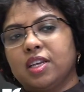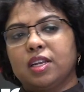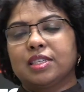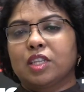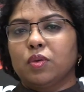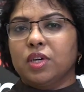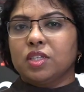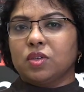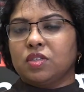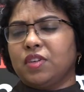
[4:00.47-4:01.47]
they are excluded,
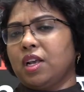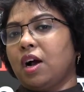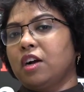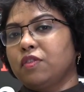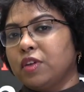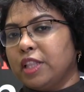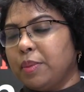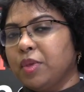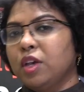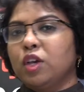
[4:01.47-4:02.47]
so it's very hard for
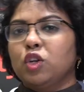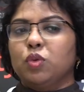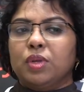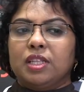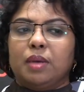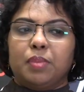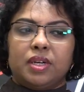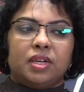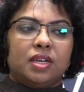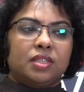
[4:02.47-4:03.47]
them to build the
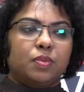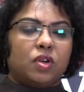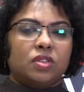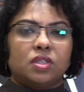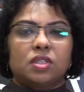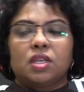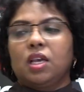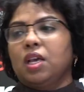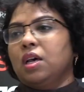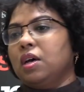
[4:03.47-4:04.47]
embeddedness process.
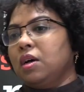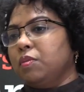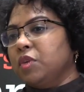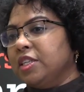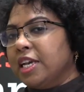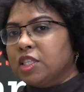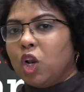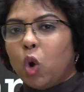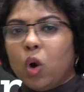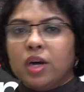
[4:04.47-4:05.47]
It takes a
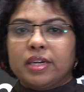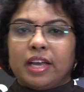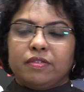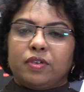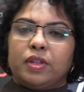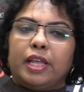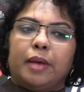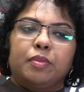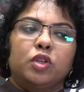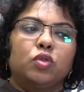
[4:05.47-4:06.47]
longer time for
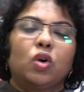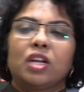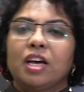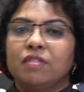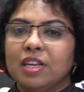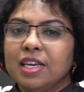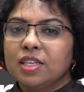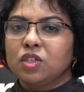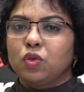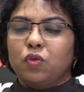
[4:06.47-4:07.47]
them. They do not have
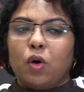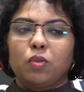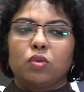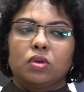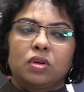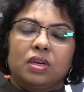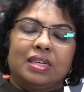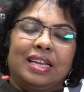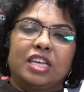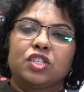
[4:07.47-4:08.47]
links to form
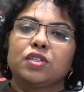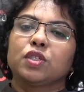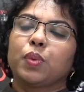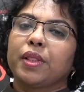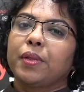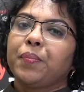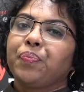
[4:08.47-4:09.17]
connections with.